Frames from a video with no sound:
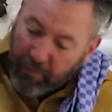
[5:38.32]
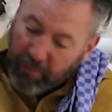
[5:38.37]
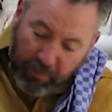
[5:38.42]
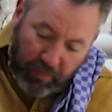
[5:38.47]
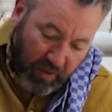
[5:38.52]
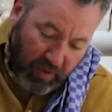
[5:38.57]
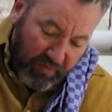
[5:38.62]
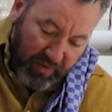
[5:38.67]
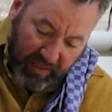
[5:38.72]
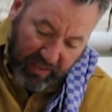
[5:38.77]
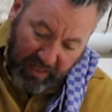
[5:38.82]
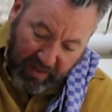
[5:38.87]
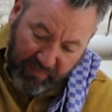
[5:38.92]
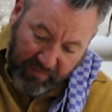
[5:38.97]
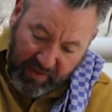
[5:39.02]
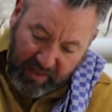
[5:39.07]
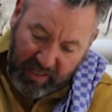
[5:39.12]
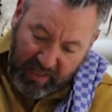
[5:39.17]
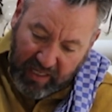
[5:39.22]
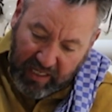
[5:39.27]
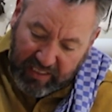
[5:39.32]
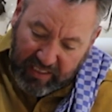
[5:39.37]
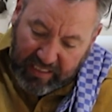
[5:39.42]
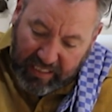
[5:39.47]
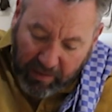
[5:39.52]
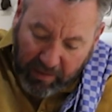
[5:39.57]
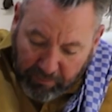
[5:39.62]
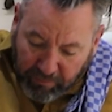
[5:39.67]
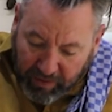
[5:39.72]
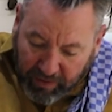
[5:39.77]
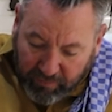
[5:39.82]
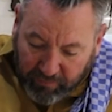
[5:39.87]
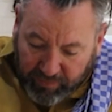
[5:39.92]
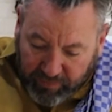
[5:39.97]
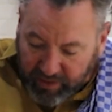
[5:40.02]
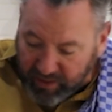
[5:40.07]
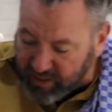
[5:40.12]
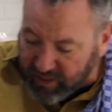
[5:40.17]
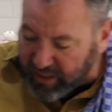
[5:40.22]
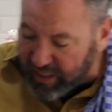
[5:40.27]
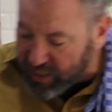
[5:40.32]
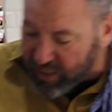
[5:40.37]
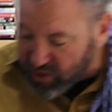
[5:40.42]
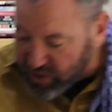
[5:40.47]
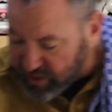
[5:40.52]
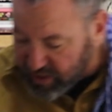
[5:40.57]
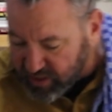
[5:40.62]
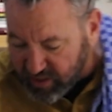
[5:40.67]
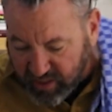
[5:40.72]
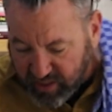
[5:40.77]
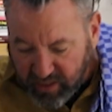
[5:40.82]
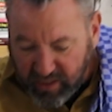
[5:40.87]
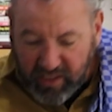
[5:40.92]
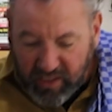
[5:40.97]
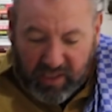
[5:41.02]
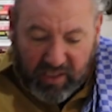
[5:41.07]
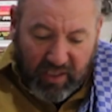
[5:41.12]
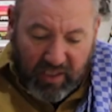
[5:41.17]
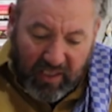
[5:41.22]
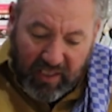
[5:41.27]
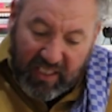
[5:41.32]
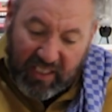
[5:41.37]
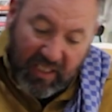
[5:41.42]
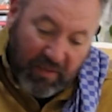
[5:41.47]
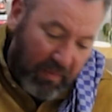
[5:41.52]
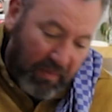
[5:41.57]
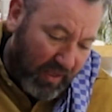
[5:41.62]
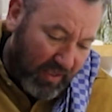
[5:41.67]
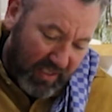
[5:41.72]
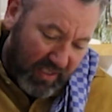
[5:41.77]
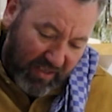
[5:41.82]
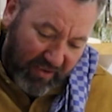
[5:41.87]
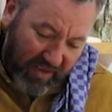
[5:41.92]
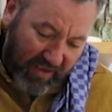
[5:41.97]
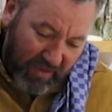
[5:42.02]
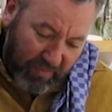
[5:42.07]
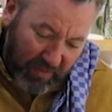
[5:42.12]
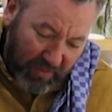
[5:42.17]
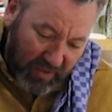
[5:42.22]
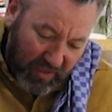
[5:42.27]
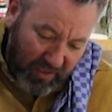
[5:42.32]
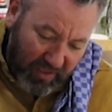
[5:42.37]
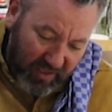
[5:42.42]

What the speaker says: perfectly. It's lumpy, it's delicious, it smells incredible.